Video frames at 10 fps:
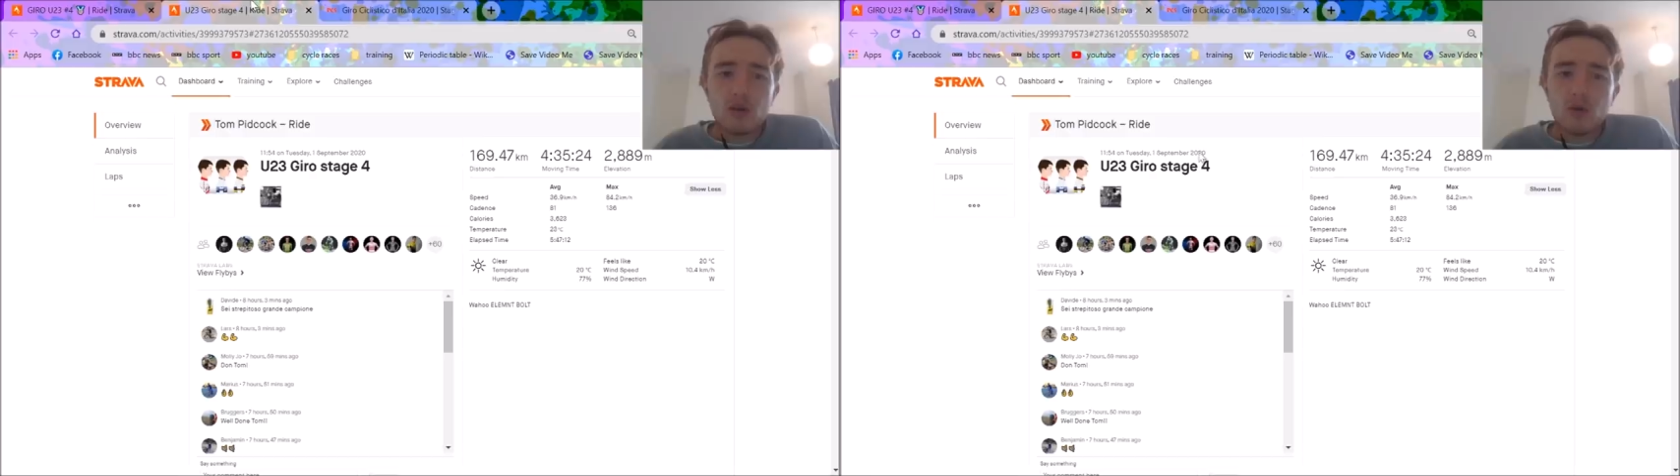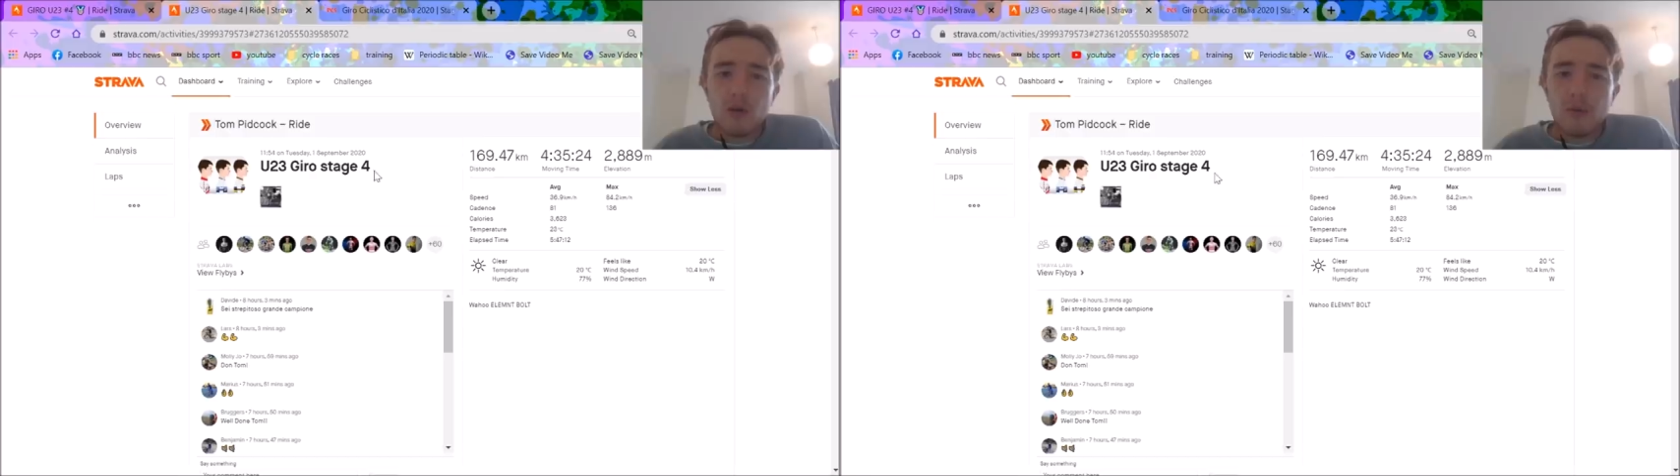
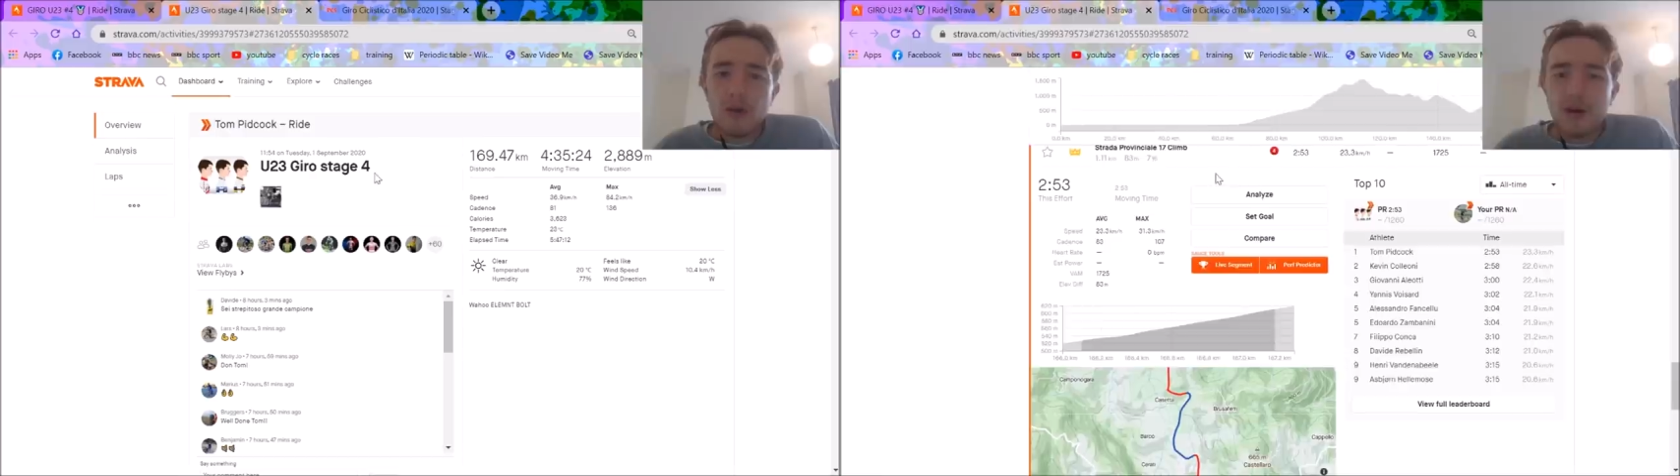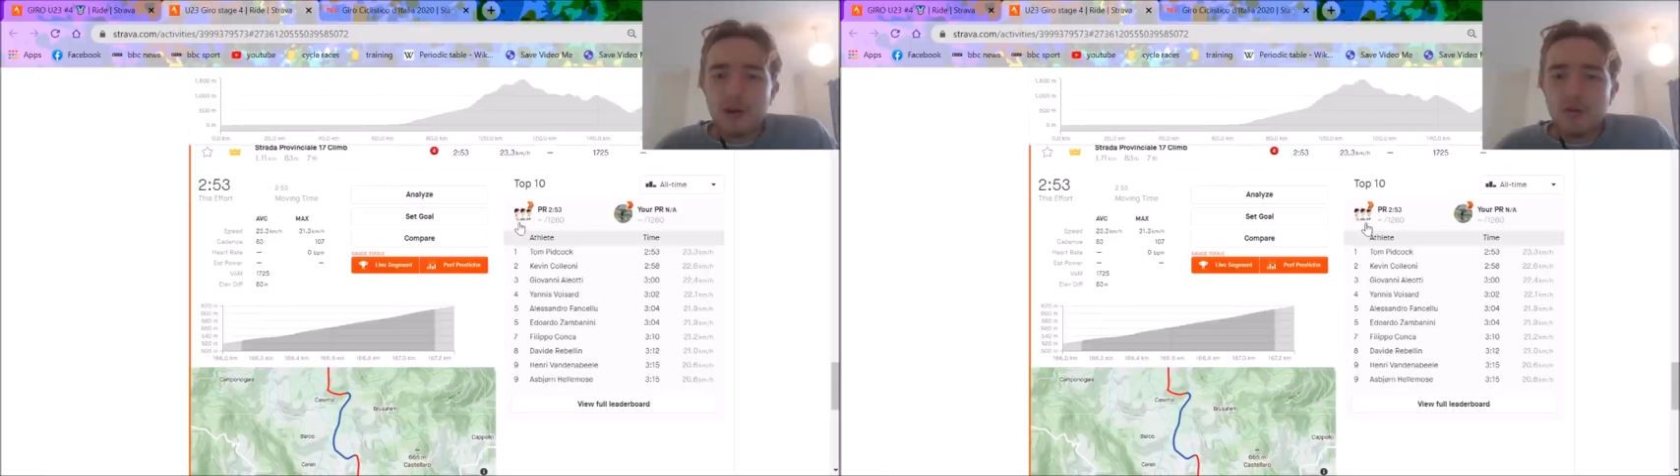also
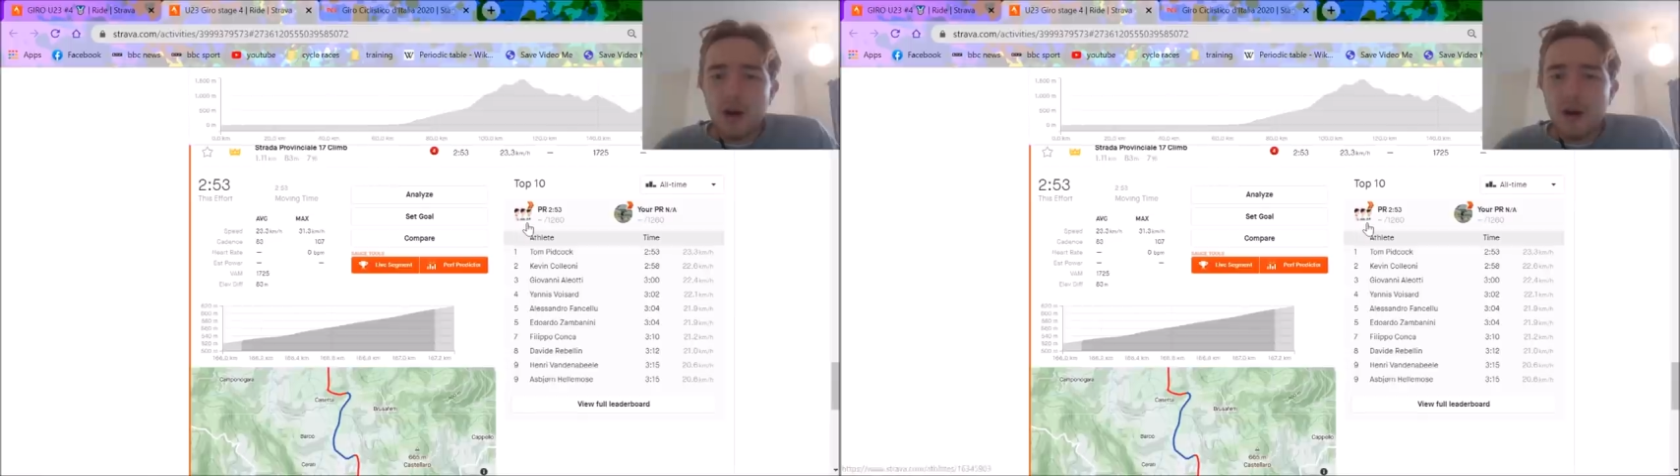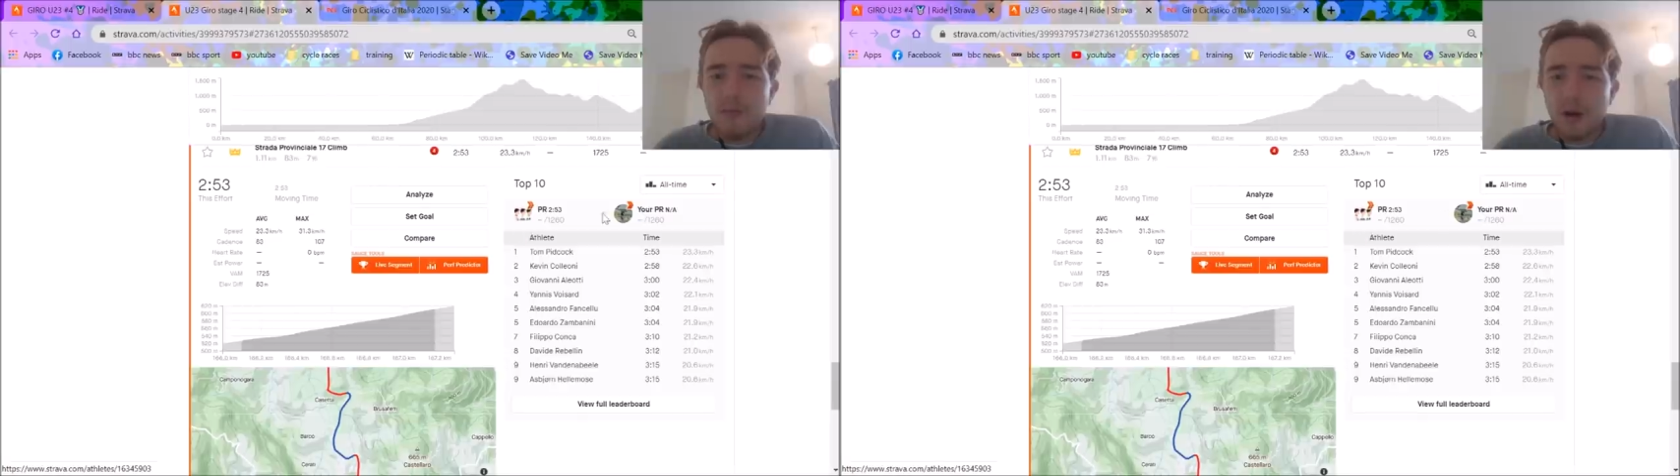uploaded his
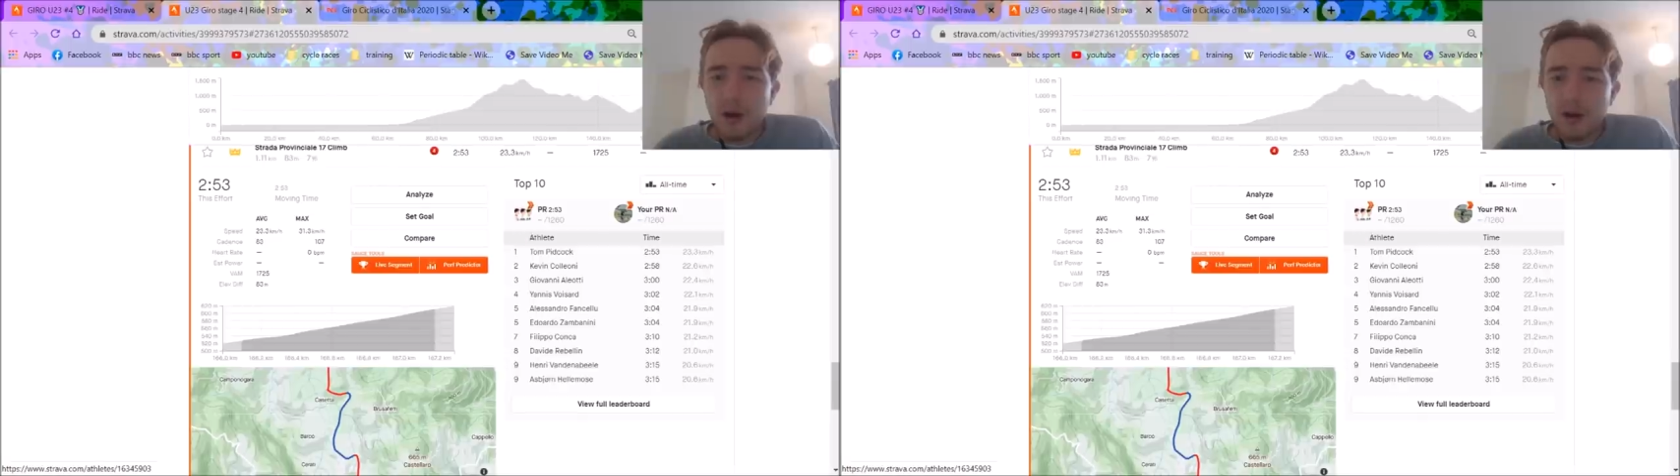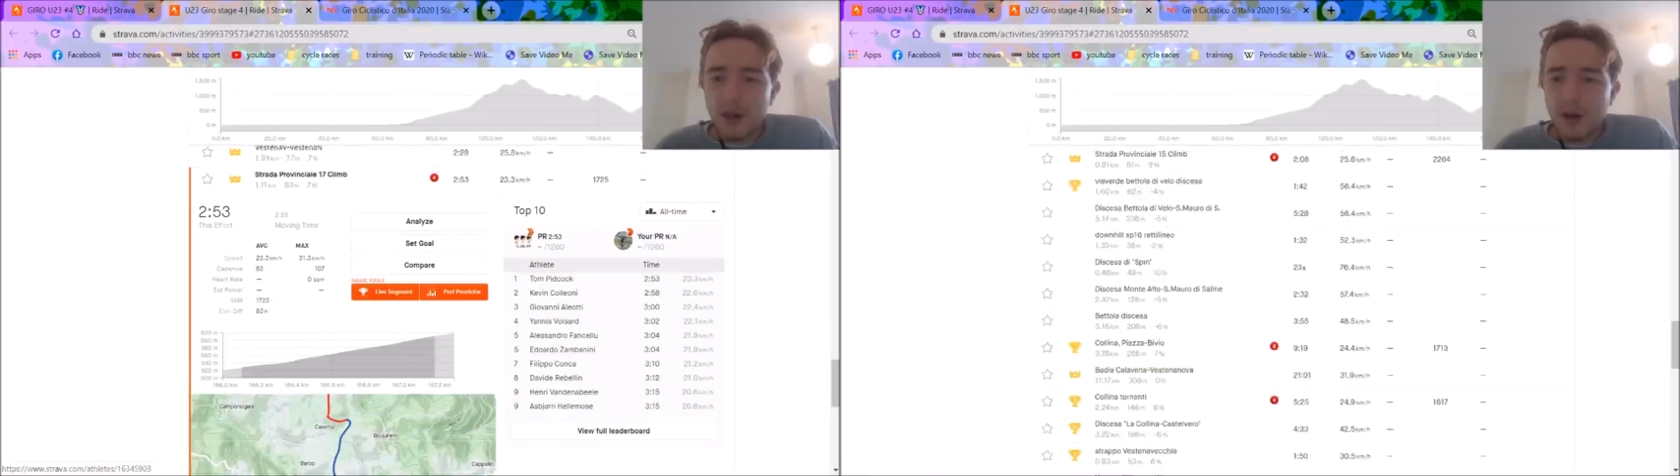ride,
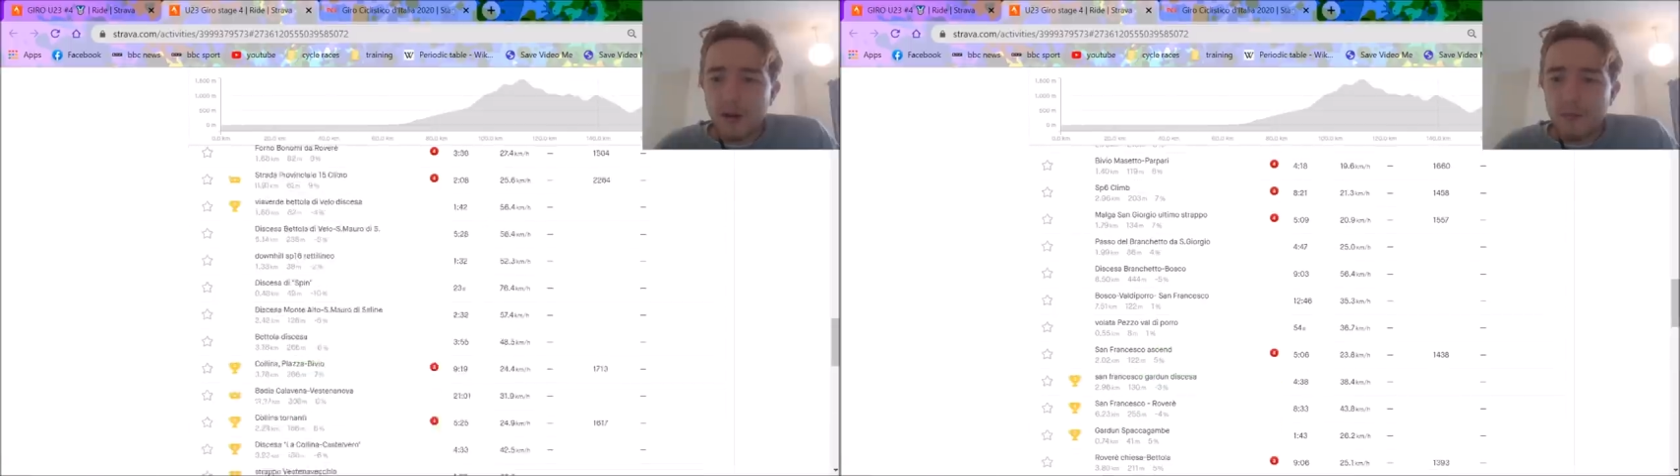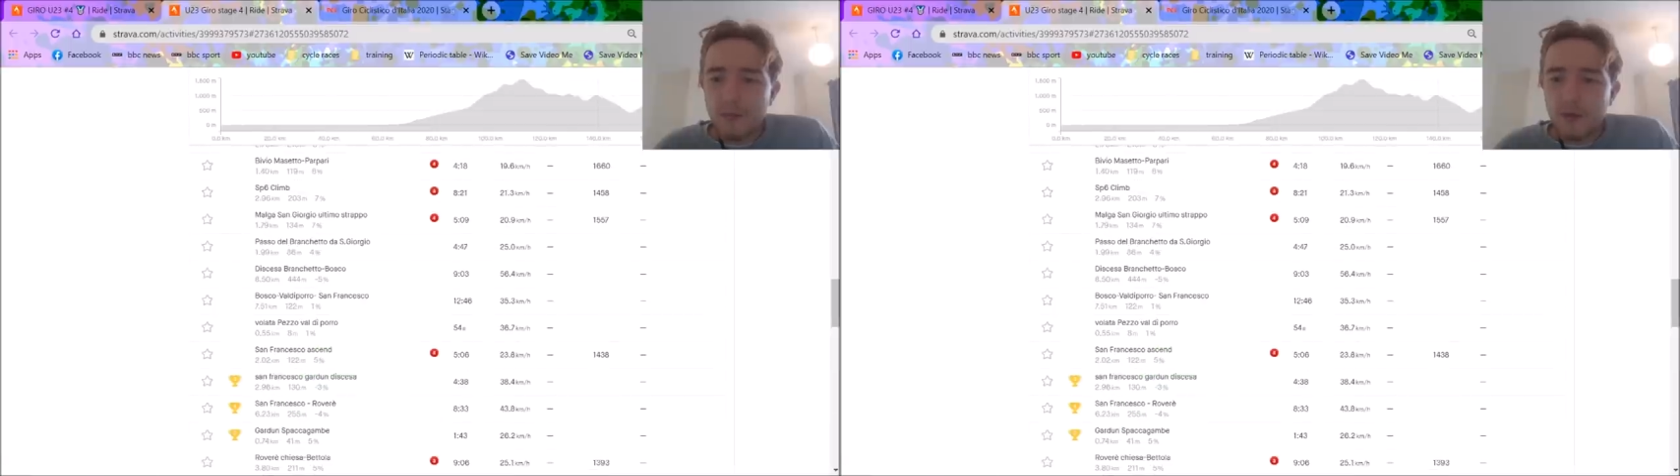but
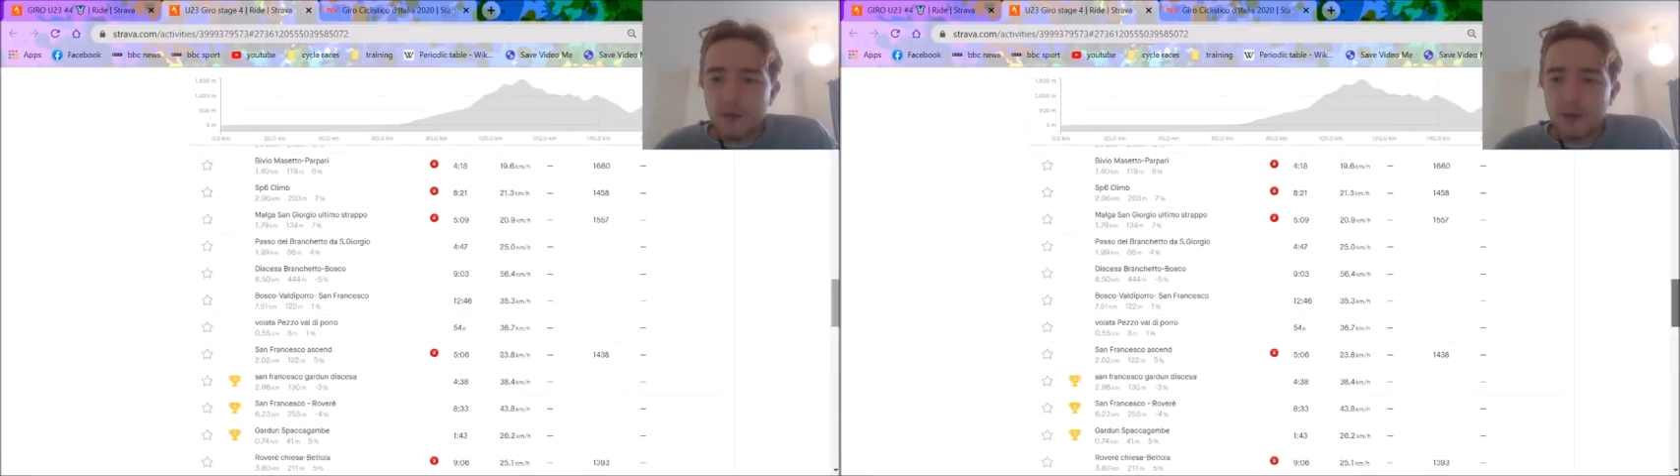he um,